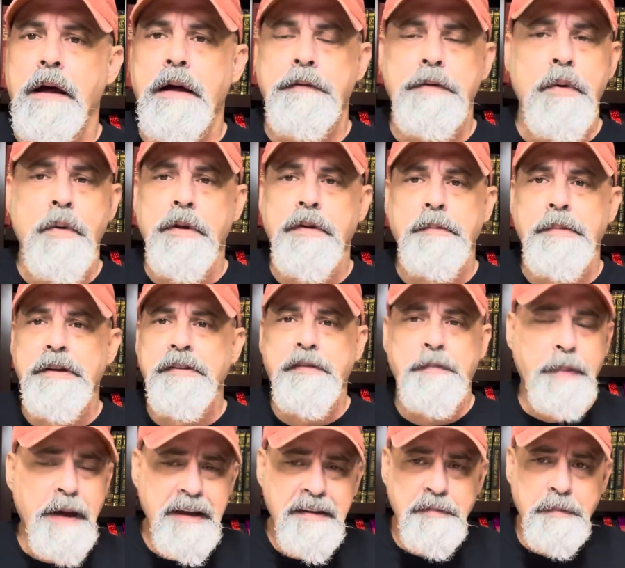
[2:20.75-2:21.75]
You want to be
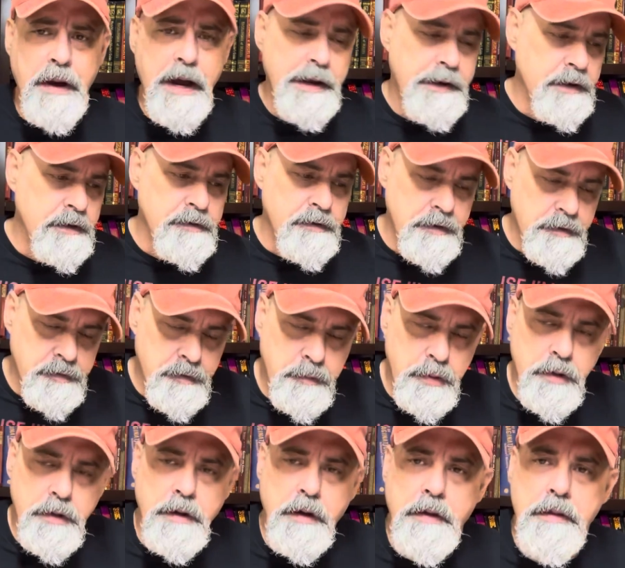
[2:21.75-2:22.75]
space miners, there's a
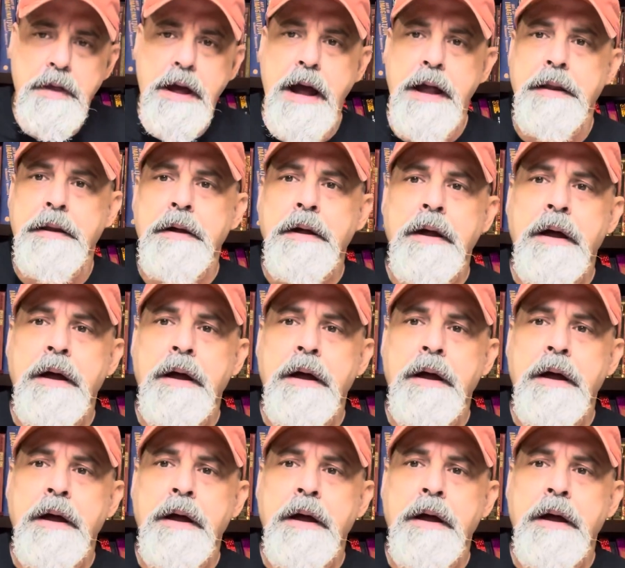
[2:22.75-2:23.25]
book on that.